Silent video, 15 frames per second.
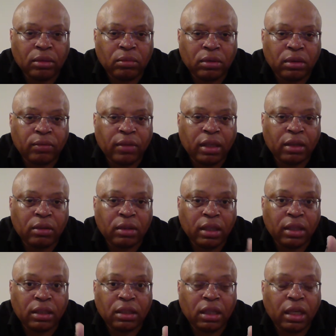surveyor on
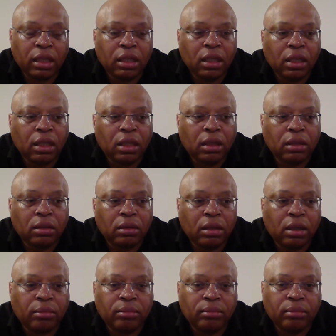their side
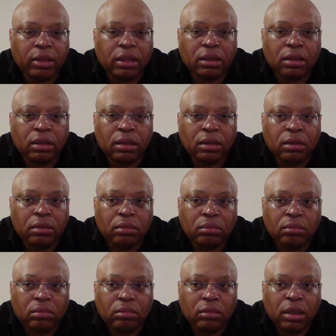mentioned
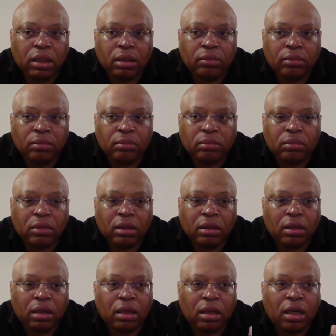any
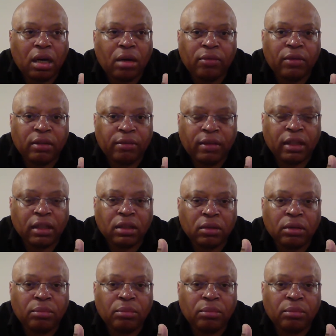harmful effects to the